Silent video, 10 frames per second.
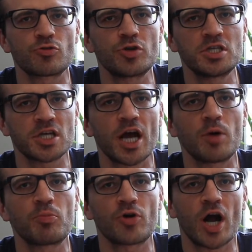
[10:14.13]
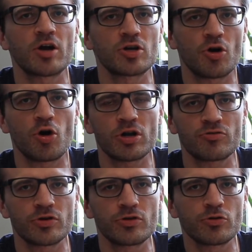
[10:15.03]
reach out prior to
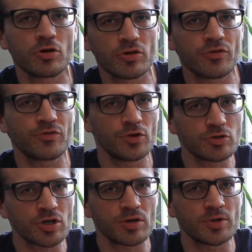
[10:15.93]
auto-renewal in the future,